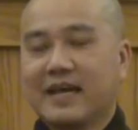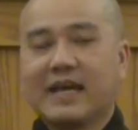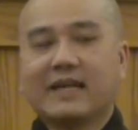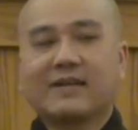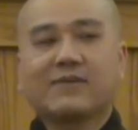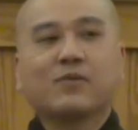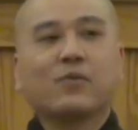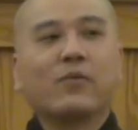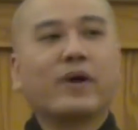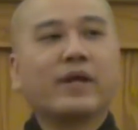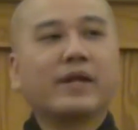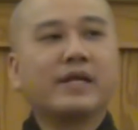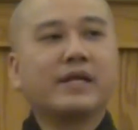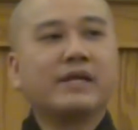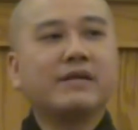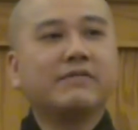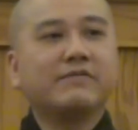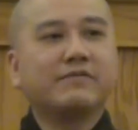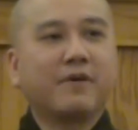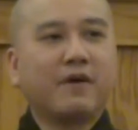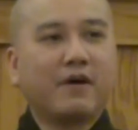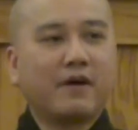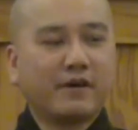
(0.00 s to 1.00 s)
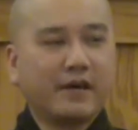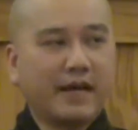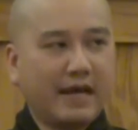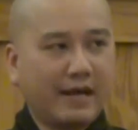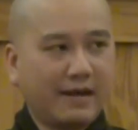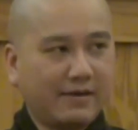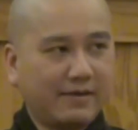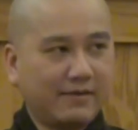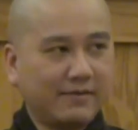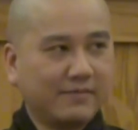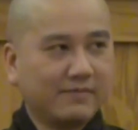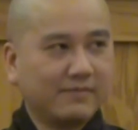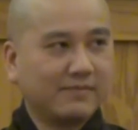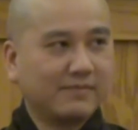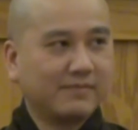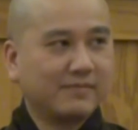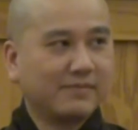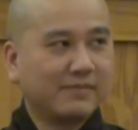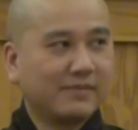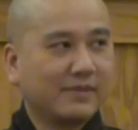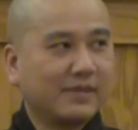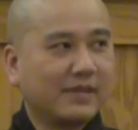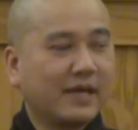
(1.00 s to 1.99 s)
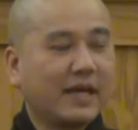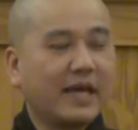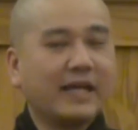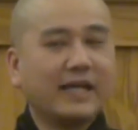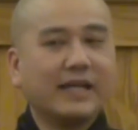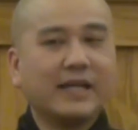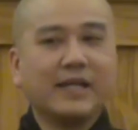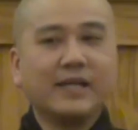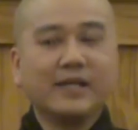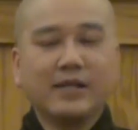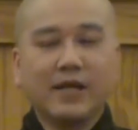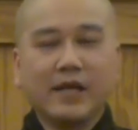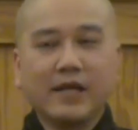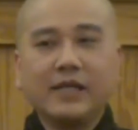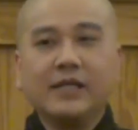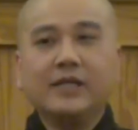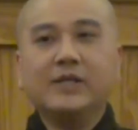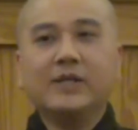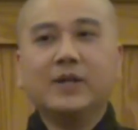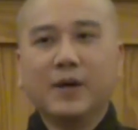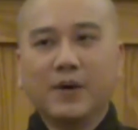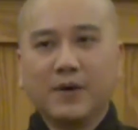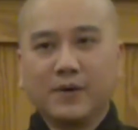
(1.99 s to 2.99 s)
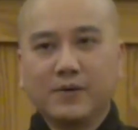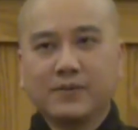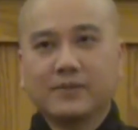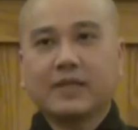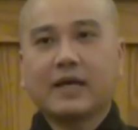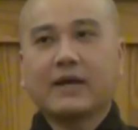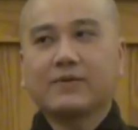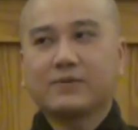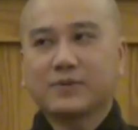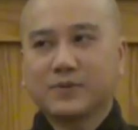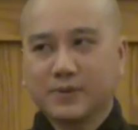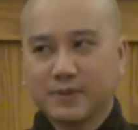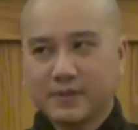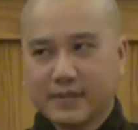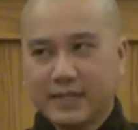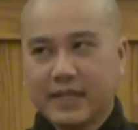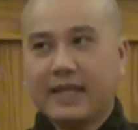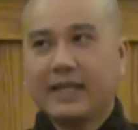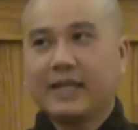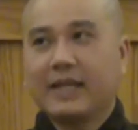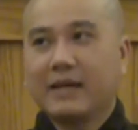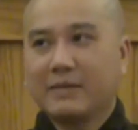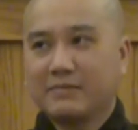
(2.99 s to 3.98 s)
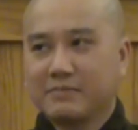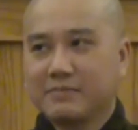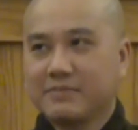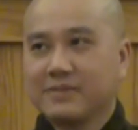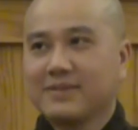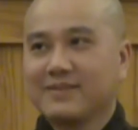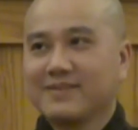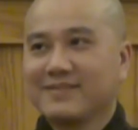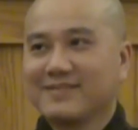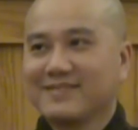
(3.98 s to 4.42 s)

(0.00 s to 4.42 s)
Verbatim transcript: that when he fall down and he knows how to stand up